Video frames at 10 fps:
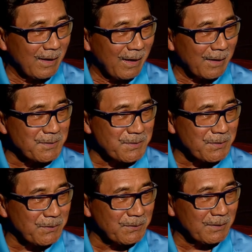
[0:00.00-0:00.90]
And
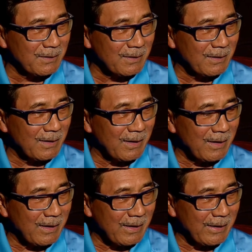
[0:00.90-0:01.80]
so,
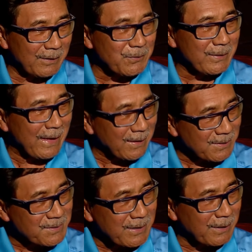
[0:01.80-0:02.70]
to that
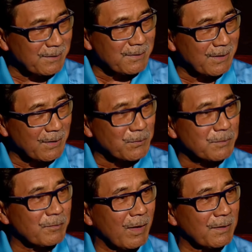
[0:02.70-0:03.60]
extent, it was
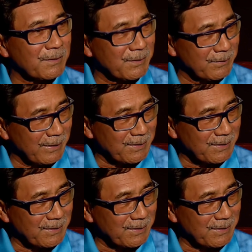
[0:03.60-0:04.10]
voluntary